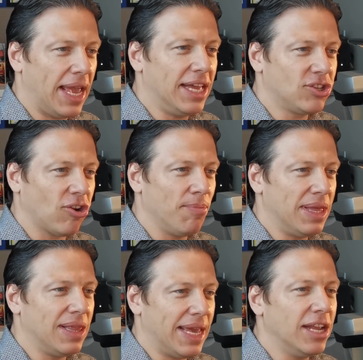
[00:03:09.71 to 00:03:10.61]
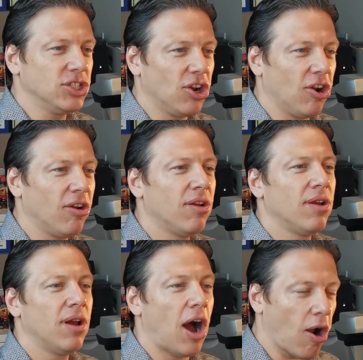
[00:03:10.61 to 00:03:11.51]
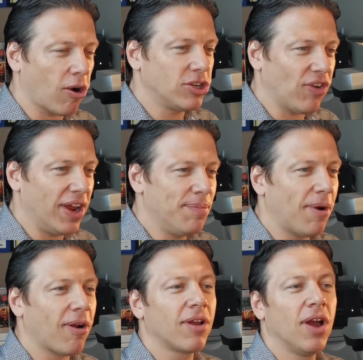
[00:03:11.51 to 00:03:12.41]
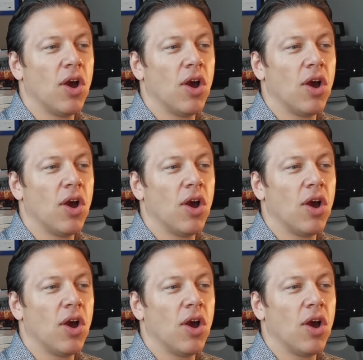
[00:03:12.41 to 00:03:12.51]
Inter, our trademark,